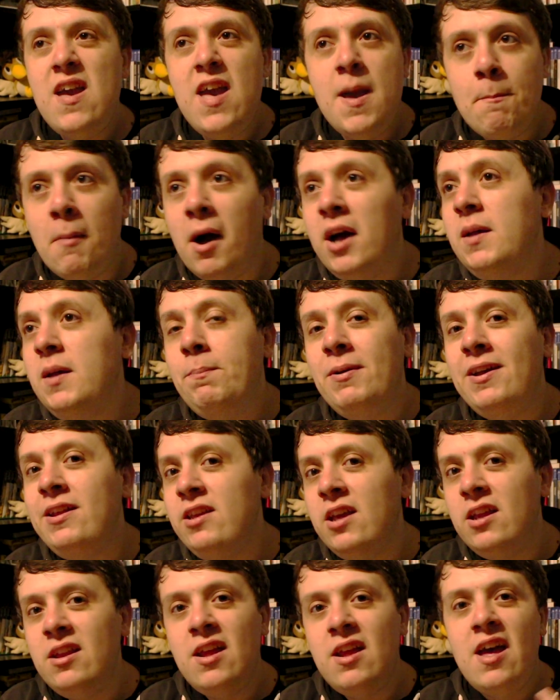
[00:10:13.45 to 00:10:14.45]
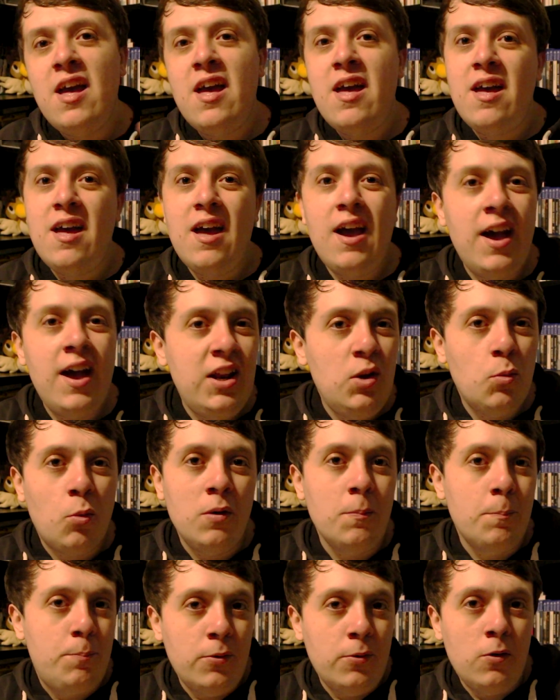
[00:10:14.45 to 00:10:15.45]
in my opinion,
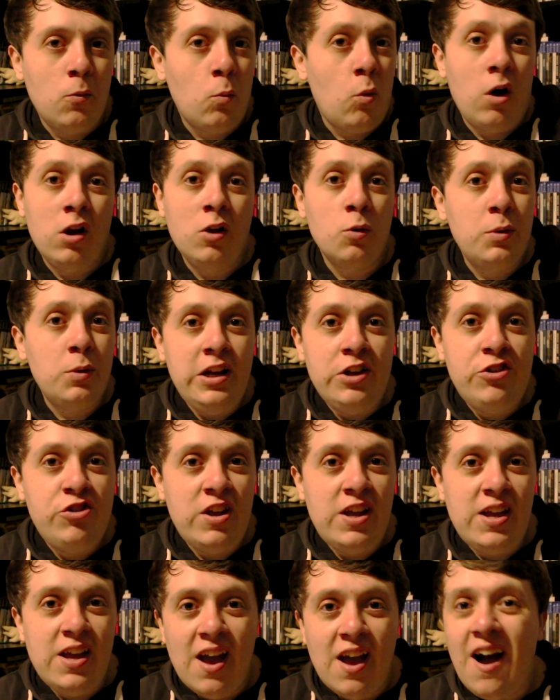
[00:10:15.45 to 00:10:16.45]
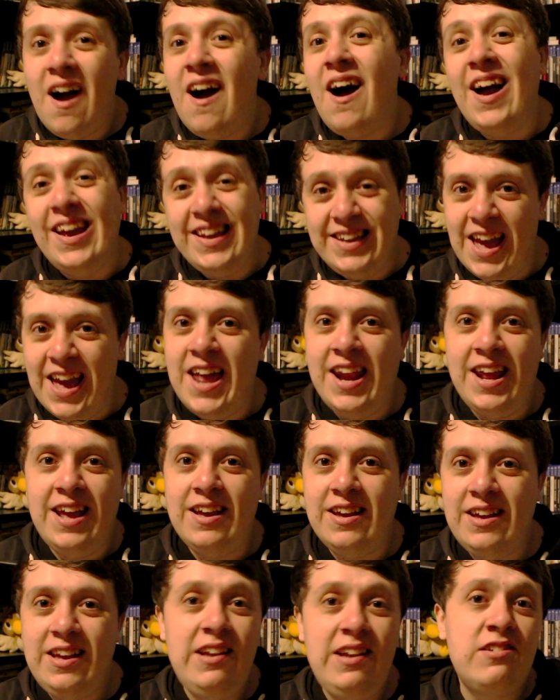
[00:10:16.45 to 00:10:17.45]
anyone but Waluigi, I get
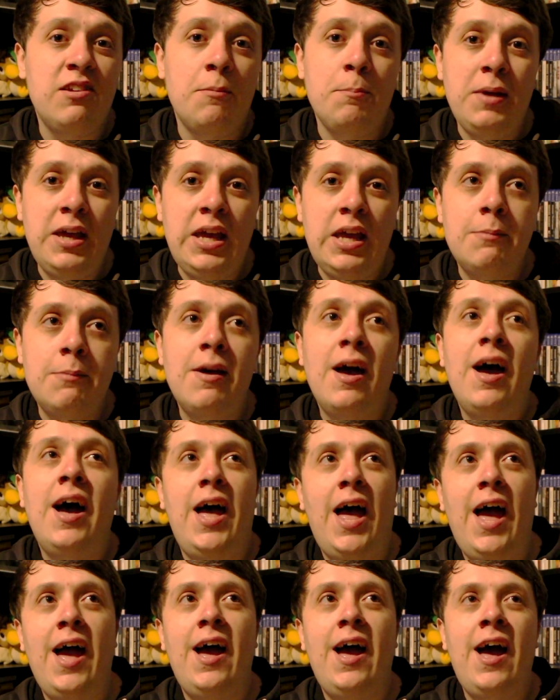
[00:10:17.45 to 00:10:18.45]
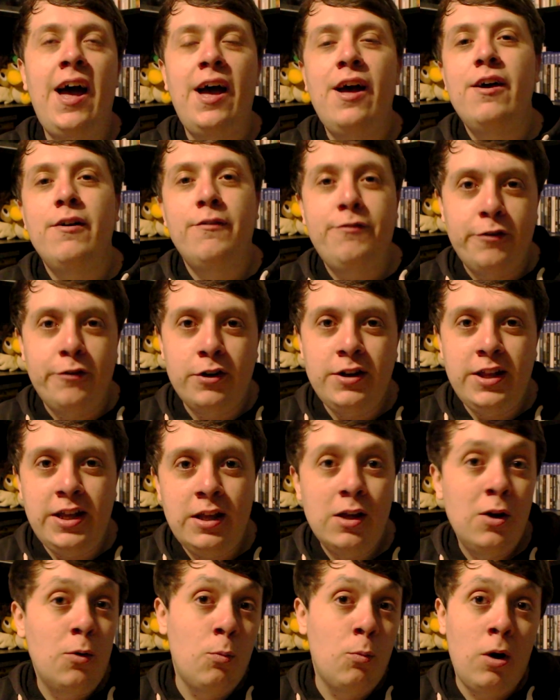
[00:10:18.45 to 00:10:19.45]
it. He's a meme, haha,
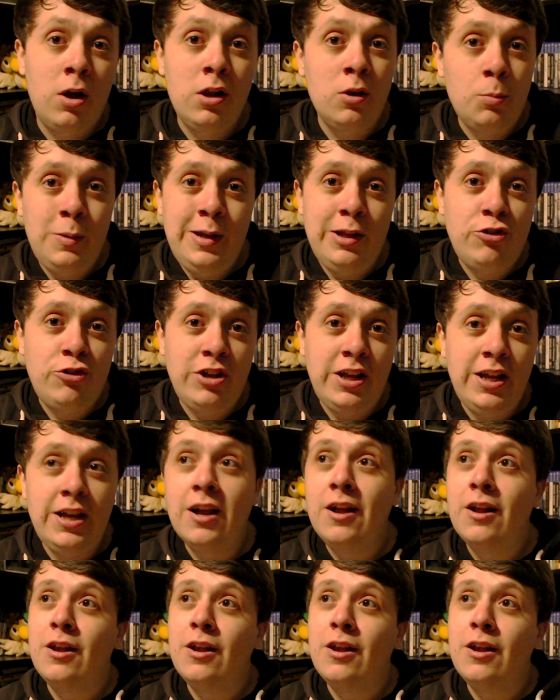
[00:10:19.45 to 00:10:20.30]
funny. Waluigi,